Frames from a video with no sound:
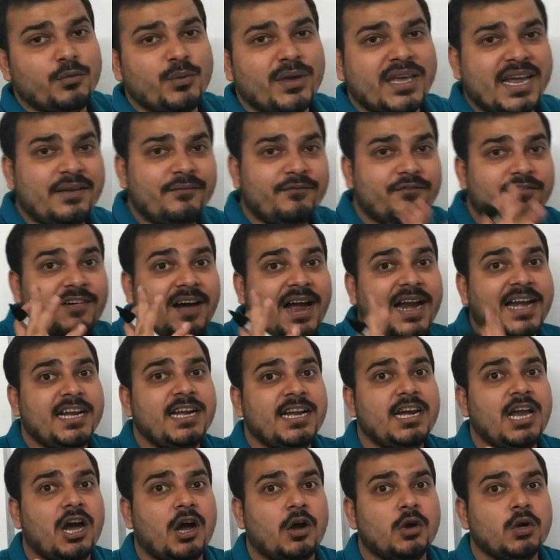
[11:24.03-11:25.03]
we can
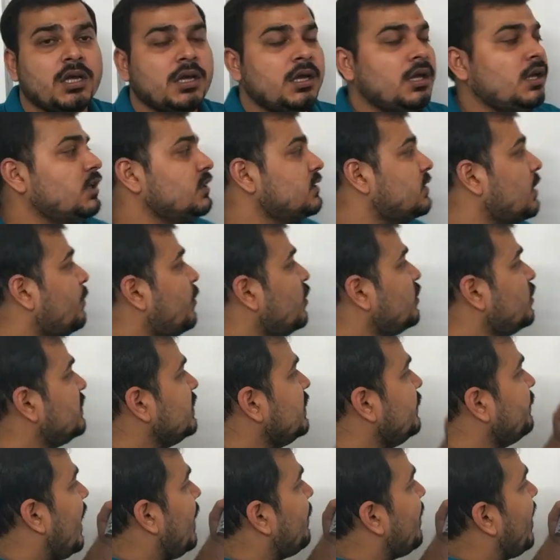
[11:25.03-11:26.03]
find out, suppose
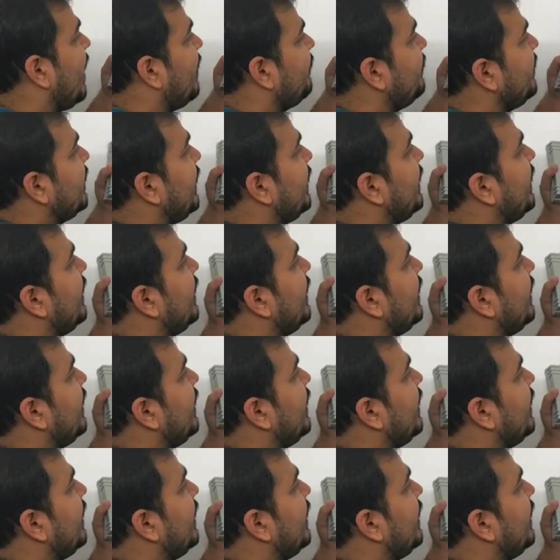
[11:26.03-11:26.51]
if I am having an